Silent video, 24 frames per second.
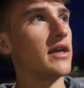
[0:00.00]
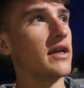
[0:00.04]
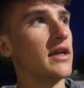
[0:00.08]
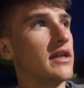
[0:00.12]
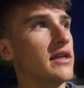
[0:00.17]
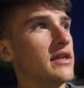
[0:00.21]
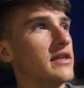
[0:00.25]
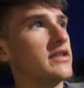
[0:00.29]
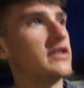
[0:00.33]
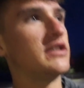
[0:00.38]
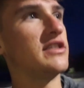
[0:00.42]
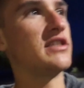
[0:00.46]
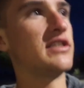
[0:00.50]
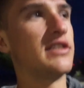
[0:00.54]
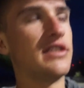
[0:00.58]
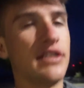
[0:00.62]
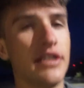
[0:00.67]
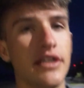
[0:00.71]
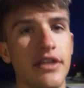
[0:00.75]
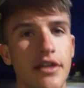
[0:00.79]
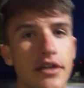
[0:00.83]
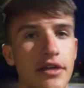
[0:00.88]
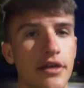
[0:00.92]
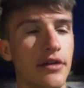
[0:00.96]
And it's just
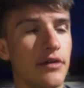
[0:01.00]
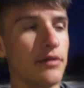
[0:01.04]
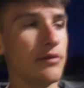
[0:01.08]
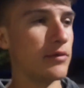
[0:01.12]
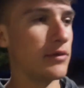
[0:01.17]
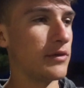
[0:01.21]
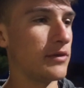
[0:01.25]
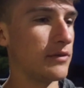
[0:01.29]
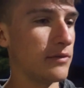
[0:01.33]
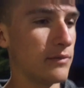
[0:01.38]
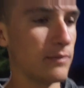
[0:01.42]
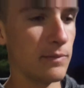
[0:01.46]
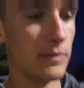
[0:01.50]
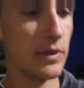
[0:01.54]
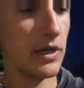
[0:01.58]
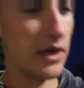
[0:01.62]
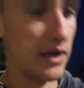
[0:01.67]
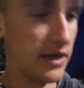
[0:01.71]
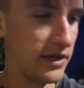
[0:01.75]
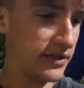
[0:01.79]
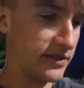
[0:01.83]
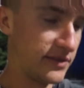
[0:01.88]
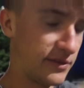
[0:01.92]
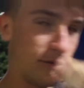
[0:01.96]
sick here. We're
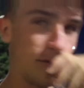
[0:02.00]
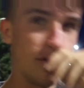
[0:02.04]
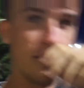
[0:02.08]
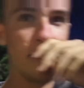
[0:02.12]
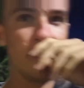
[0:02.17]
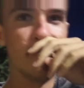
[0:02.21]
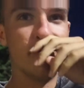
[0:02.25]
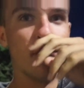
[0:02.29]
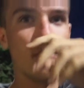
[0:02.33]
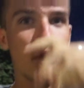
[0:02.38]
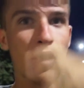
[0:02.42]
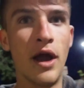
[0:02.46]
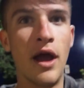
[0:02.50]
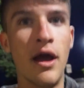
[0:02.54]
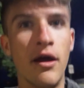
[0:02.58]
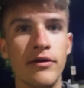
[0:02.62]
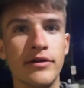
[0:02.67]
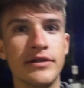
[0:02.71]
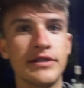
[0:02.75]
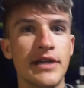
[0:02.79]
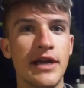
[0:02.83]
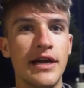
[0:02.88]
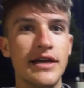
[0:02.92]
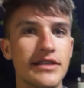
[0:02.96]
God, twenty-four
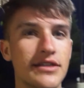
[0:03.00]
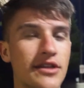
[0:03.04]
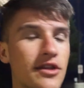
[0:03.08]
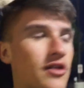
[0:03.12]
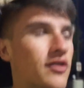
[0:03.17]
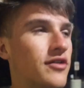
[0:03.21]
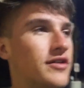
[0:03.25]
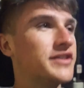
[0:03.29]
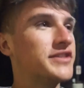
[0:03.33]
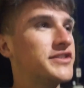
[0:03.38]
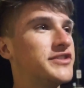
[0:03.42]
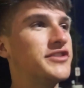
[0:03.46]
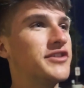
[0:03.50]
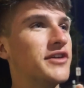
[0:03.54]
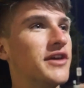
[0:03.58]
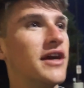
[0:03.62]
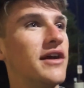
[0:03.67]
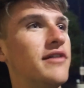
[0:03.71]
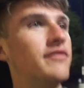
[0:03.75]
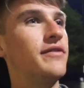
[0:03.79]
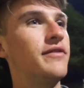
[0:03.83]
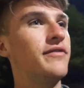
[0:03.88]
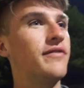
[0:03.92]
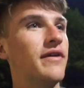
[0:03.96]
hours, guys. Longest
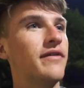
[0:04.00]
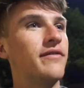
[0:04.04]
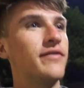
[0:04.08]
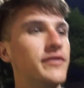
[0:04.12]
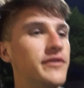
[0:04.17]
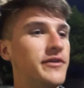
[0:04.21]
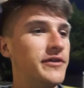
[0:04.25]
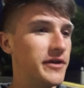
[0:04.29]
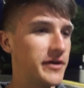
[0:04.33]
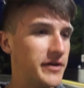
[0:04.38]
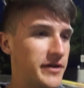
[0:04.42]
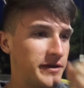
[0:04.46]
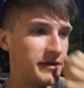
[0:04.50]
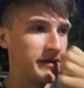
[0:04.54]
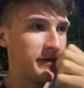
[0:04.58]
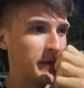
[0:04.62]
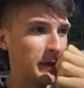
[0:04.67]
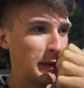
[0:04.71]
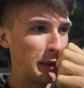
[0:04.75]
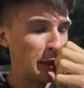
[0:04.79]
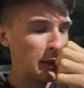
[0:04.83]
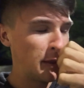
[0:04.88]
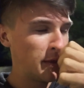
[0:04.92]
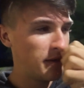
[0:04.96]
drive we've ever done.
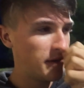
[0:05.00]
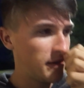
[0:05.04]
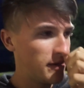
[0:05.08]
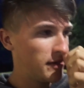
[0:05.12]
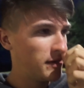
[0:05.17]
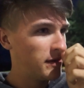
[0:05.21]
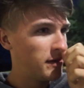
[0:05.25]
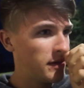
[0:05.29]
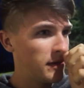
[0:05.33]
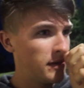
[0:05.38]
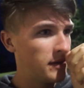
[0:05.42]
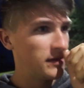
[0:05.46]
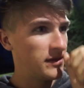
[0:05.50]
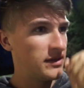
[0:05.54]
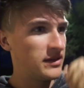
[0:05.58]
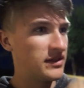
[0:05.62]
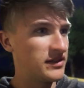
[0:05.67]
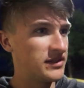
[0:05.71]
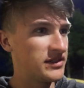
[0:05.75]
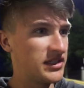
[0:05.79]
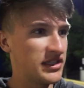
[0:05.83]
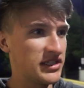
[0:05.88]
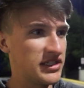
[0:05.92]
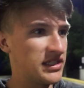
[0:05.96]

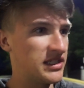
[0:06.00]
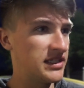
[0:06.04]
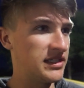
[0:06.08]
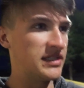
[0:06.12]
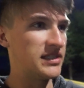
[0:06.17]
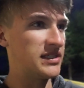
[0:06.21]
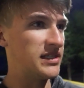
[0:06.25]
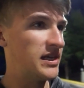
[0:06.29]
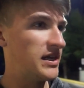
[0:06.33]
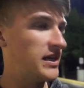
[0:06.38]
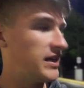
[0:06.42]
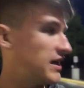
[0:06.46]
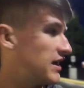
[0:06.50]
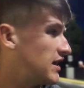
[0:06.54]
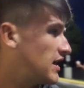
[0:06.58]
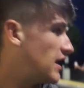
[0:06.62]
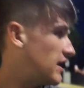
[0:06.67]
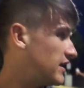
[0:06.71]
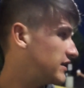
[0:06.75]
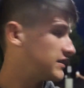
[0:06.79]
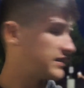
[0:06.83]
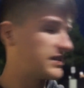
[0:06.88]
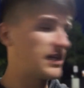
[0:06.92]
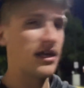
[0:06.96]
Just insane.
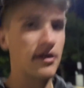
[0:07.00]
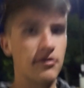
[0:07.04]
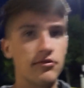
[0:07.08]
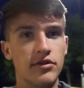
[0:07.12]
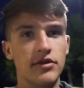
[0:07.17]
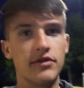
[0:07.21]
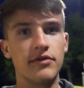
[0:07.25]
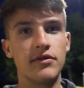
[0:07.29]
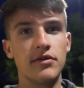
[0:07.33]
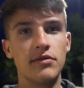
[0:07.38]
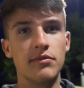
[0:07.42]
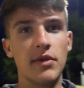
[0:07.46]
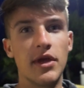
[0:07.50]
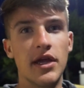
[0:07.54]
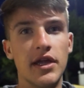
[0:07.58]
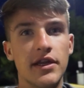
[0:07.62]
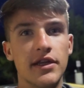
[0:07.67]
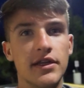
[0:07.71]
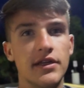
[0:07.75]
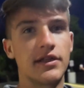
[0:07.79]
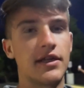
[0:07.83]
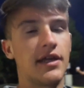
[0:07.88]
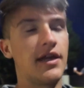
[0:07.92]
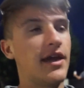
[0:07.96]
I, I just can't believe we made
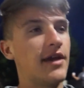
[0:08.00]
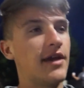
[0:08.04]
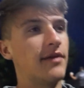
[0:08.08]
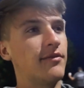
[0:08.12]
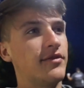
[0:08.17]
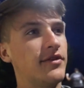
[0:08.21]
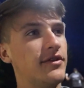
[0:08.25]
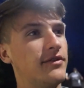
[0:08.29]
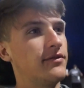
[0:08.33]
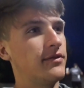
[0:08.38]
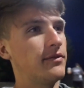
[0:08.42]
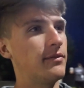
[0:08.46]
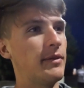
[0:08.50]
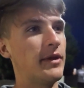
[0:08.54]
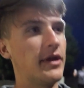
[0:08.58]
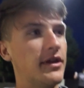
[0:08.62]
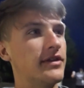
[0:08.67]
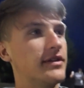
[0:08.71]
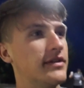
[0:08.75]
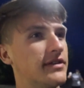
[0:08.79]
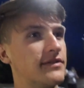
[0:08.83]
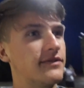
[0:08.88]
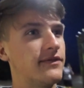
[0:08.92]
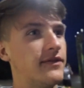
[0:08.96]
it. Can't believe we made it
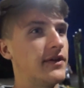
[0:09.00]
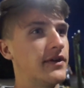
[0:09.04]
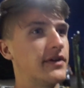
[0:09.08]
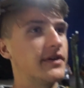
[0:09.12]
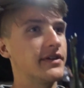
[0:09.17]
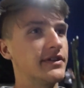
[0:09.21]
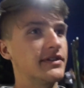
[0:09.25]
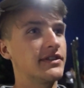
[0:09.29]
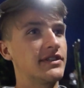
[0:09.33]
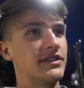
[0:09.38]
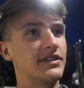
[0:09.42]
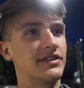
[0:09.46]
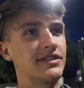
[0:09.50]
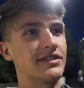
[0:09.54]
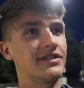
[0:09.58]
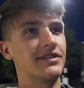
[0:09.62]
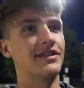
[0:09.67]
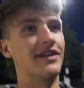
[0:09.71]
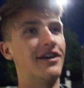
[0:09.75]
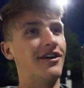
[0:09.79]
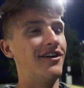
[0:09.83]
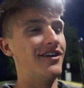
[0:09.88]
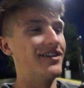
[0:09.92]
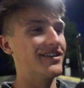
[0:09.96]
this far, and it's just
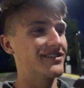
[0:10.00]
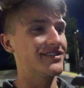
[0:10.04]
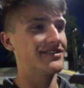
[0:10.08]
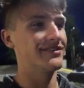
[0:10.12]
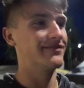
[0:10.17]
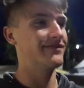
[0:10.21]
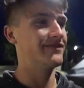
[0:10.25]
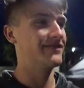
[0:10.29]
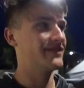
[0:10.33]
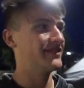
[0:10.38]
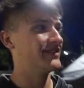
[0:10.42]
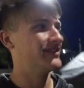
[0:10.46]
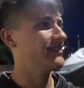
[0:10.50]
awesome.